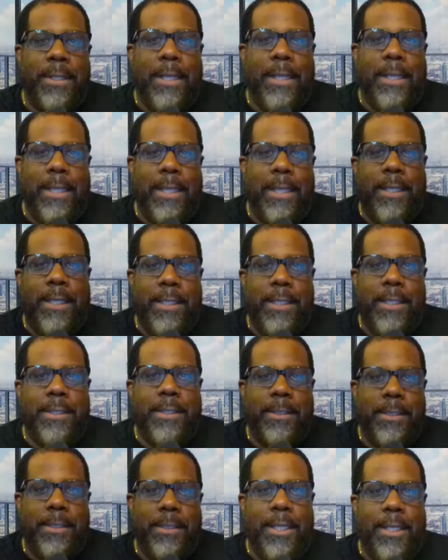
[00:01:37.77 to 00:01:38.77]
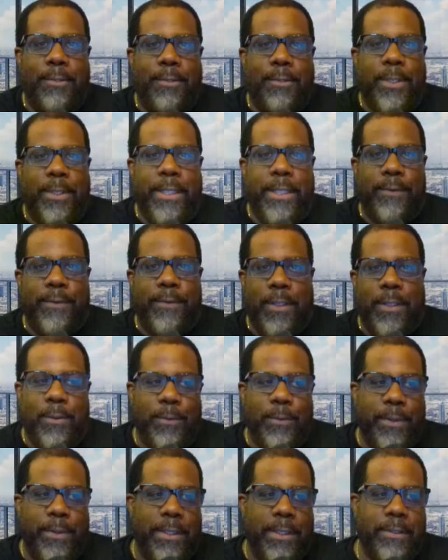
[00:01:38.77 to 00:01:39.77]
and anyone else
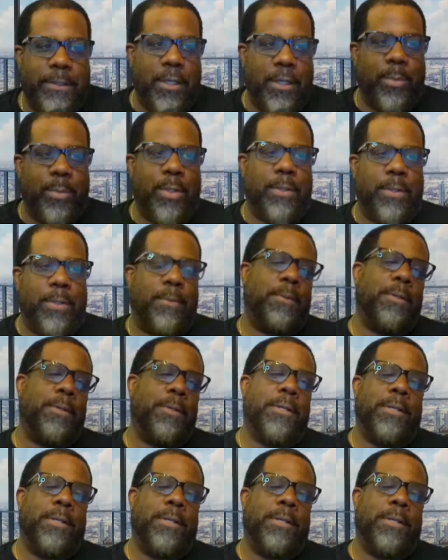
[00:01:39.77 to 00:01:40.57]
holding Turbo,